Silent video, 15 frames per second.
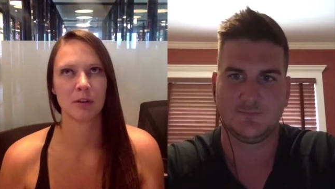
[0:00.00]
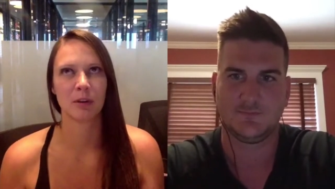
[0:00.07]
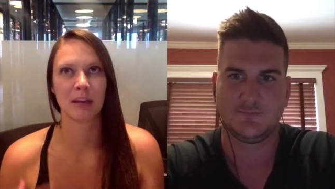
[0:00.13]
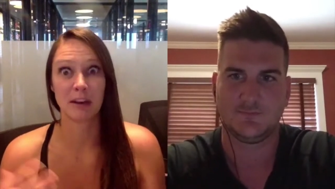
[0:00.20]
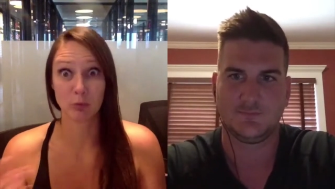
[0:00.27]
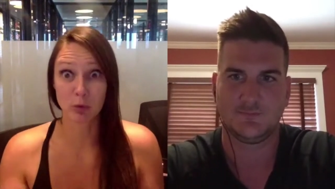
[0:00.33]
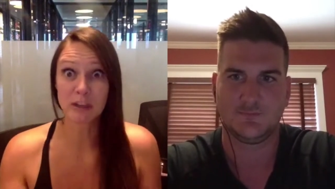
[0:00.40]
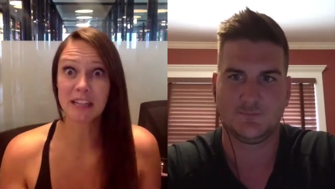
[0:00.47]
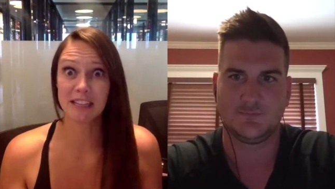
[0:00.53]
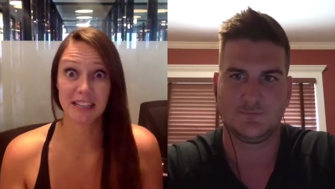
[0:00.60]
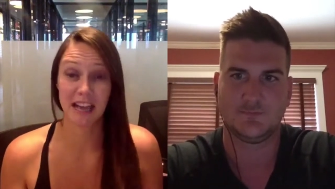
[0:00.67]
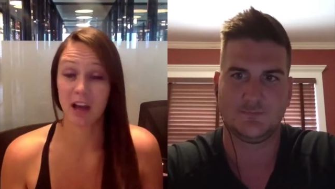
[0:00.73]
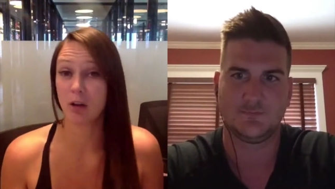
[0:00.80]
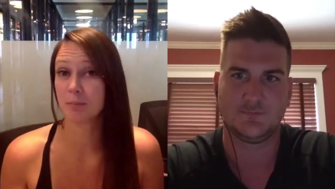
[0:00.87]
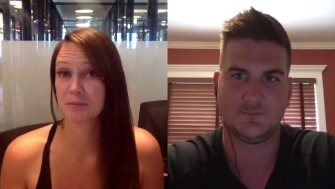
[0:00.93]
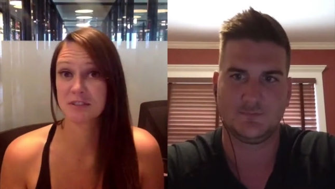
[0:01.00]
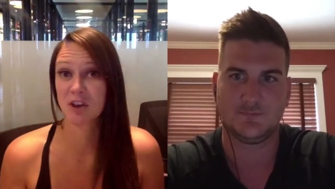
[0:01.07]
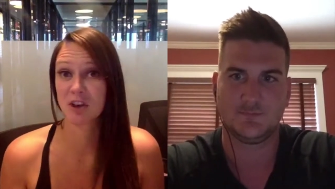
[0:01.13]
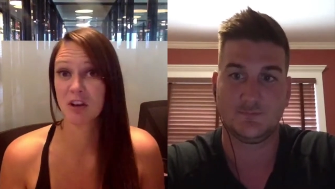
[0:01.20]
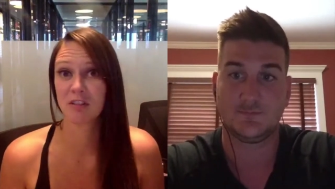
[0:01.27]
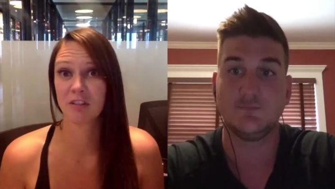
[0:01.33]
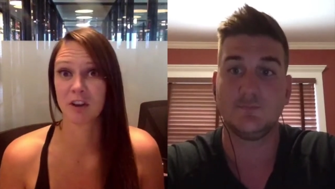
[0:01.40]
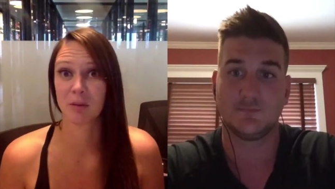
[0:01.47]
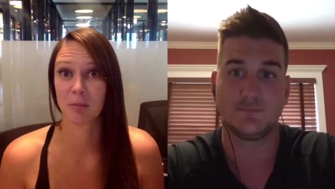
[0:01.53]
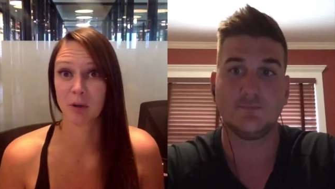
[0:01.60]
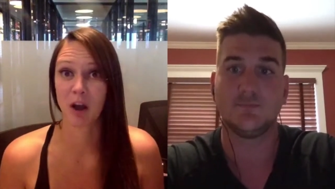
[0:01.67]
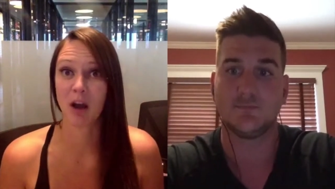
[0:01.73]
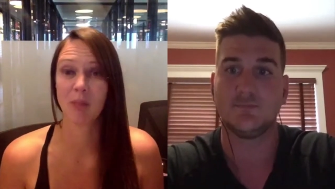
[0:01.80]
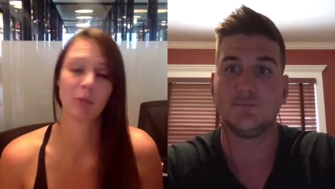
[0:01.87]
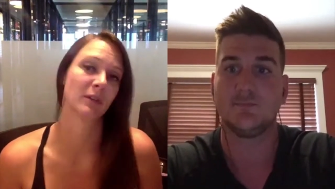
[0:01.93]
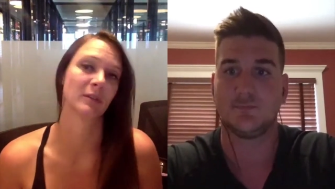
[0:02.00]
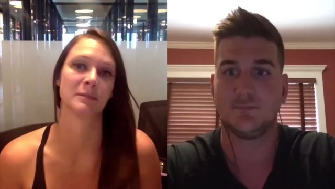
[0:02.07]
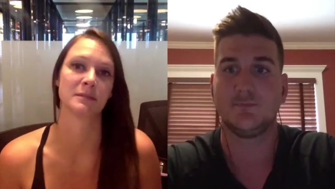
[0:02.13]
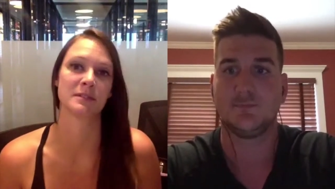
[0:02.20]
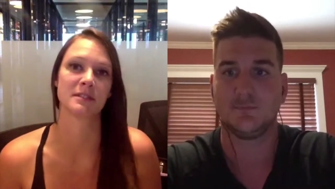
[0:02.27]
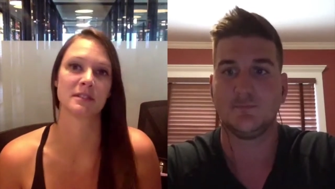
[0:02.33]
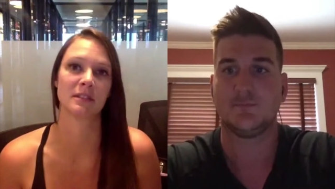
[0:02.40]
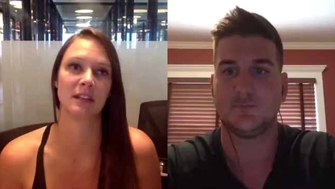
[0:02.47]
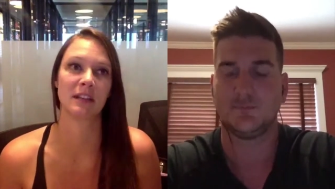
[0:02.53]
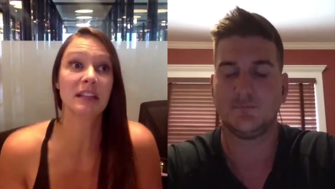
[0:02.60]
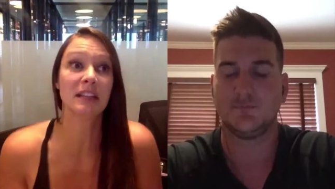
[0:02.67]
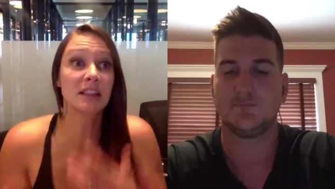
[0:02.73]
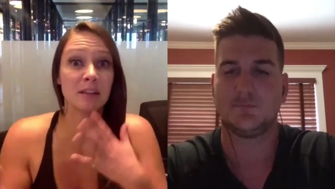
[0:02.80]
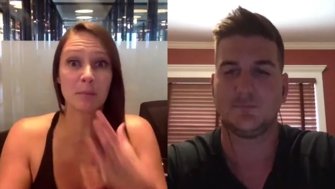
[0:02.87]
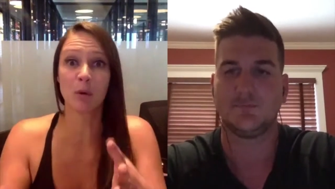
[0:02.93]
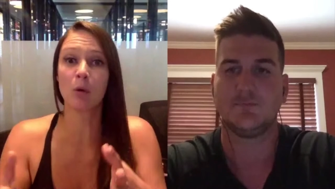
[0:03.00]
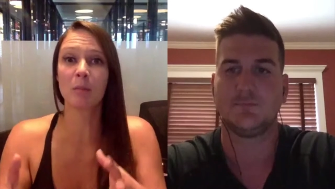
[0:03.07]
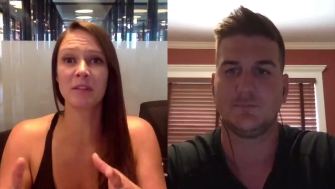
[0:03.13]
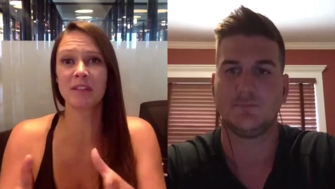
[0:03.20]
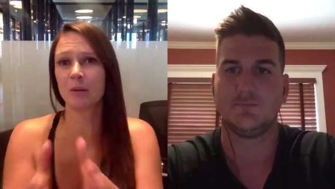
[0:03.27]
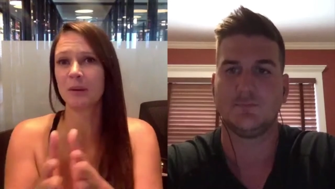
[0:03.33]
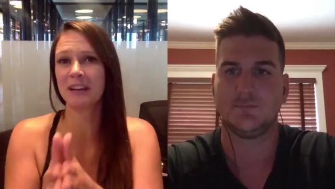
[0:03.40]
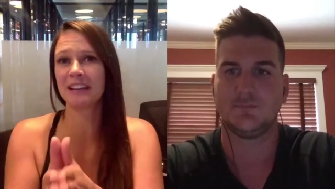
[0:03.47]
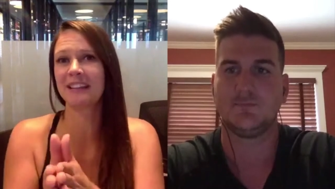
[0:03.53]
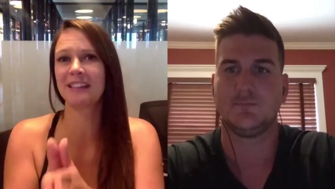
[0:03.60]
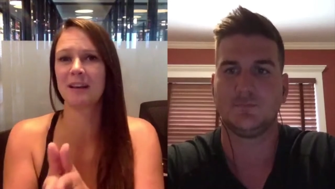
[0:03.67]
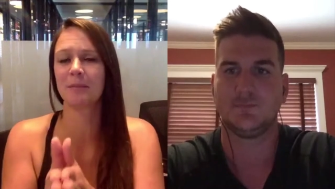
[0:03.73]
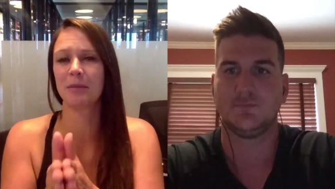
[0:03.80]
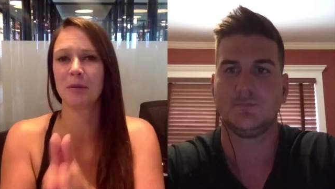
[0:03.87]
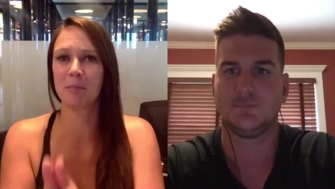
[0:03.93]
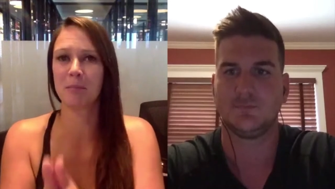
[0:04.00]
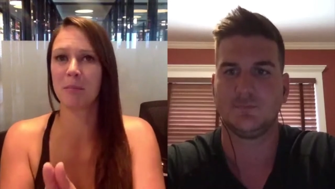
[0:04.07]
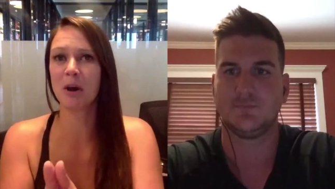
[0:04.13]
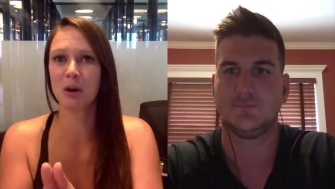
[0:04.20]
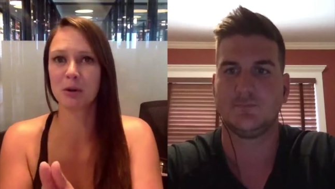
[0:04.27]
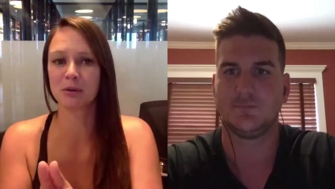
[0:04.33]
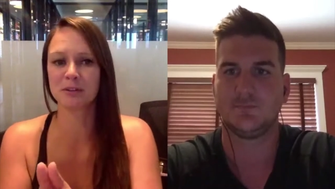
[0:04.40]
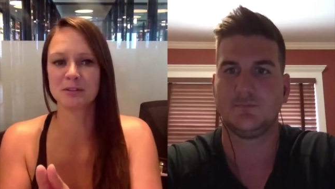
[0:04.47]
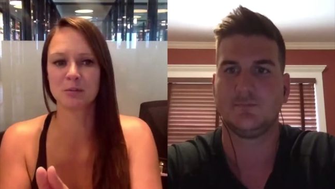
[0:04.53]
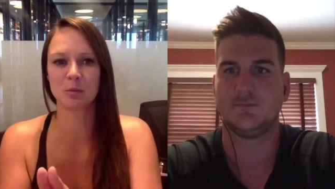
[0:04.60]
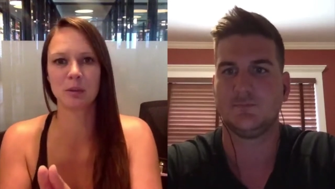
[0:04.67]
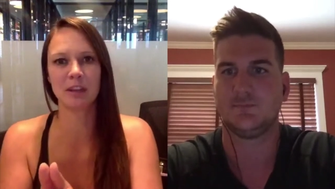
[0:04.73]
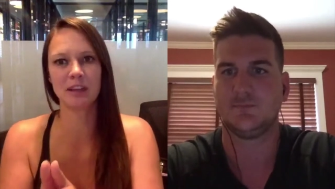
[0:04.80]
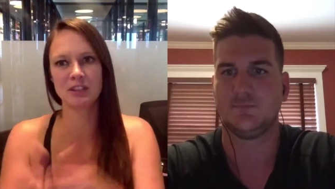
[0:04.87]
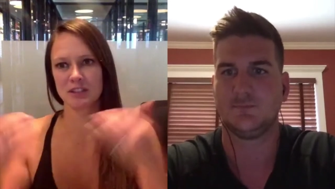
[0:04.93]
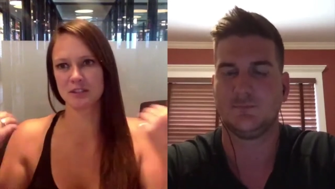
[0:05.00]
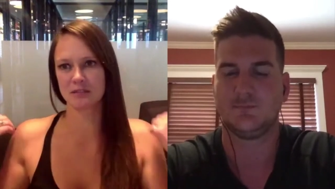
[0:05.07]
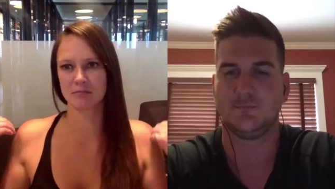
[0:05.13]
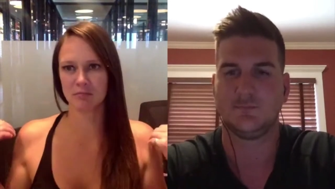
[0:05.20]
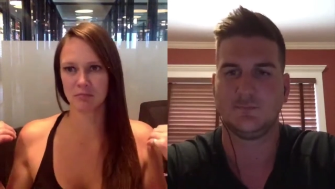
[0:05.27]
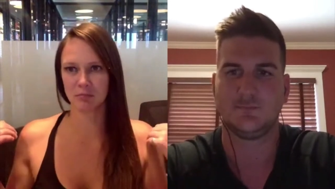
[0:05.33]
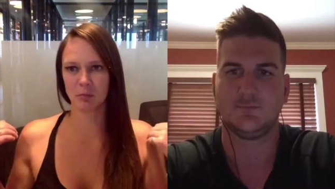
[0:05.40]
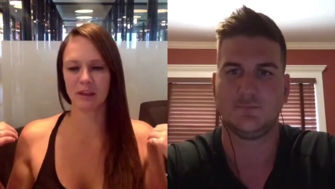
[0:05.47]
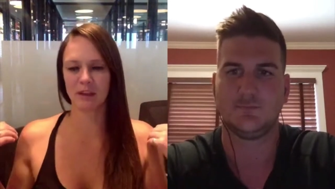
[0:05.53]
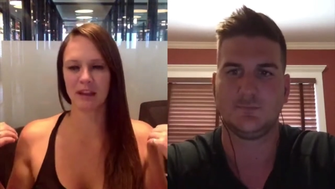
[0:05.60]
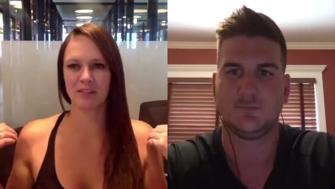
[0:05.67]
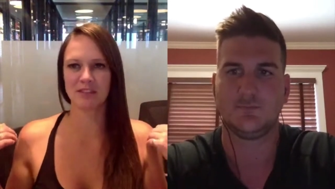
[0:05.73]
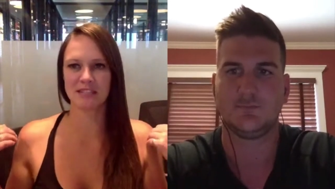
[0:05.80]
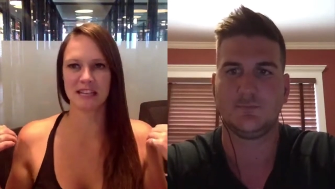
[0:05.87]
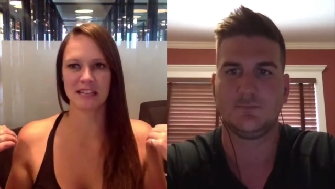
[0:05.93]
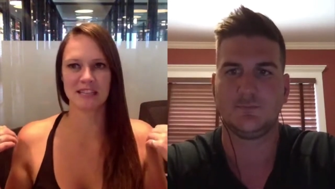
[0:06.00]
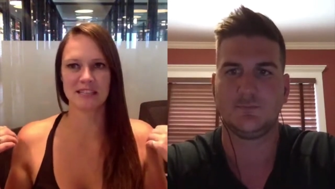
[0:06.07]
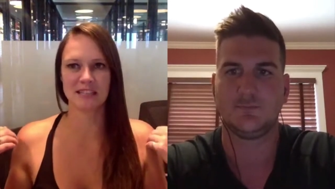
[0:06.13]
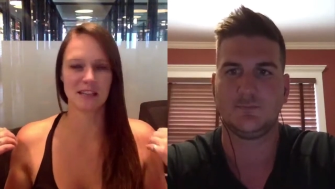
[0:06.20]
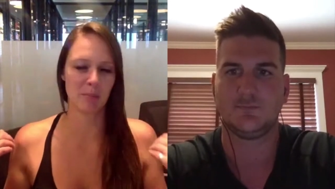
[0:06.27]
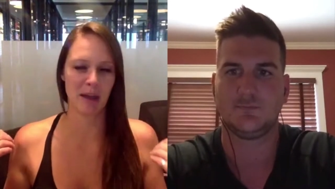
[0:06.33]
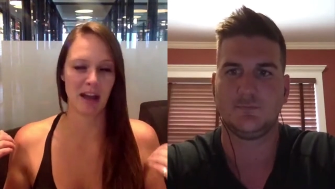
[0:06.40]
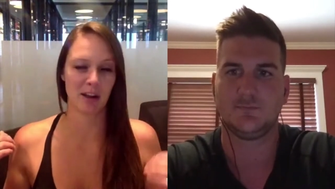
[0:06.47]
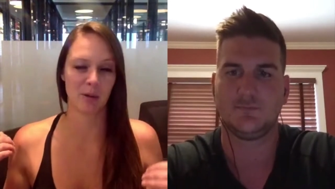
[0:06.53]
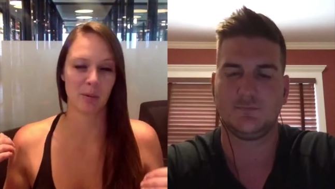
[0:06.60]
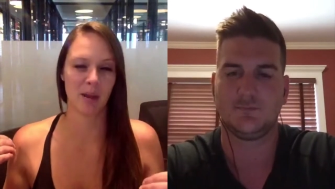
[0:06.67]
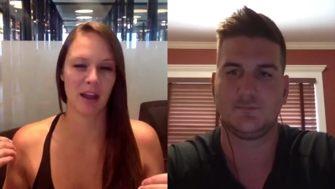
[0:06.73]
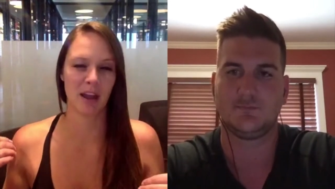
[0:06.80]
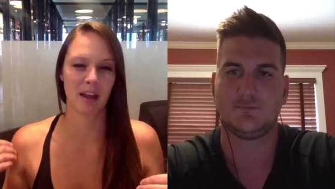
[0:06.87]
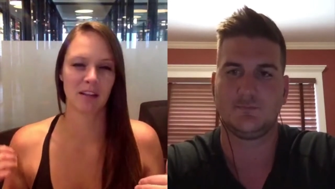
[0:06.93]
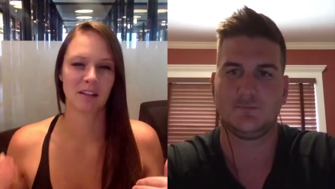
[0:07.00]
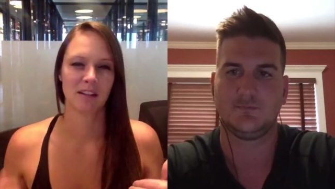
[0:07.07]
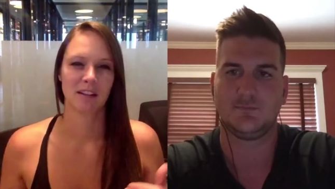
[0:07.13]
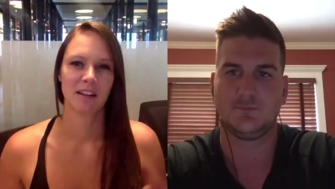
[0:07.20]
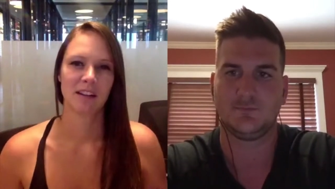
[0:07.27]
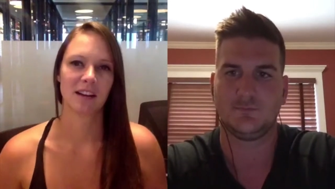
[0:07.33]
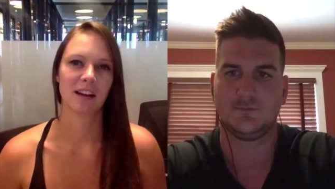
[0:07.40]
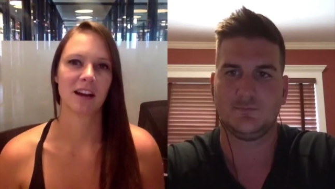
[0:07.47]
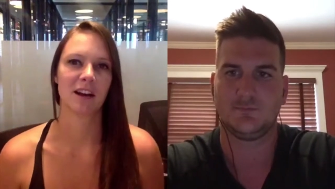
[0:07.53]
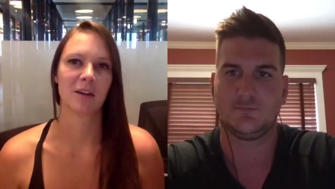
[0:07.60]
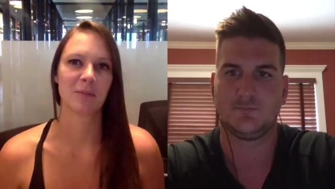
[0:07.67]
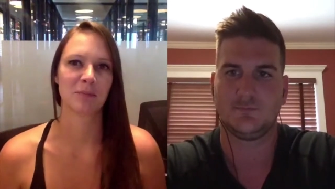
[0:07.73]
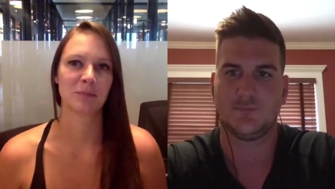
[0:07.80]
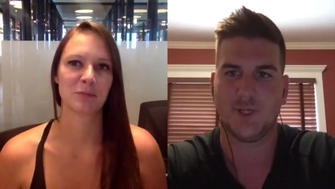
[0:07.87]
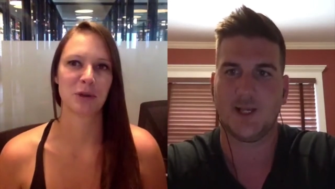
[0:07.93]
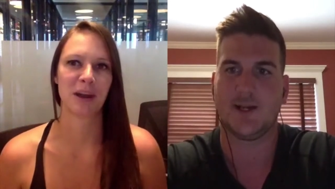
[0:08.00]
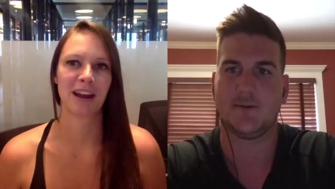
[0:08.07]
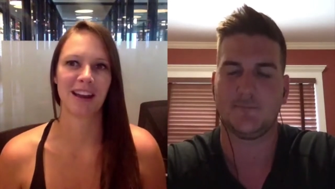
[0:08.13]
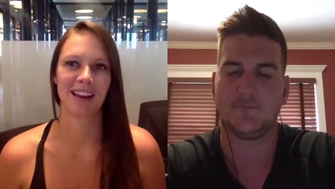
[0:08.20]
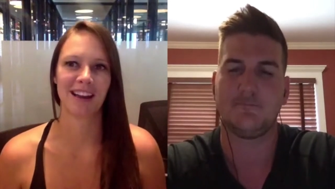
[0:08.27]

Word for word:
Speaker 1: who can really help solve our problems in the moment that we need them the most, we just we have a tendency to back away. Um, yeah,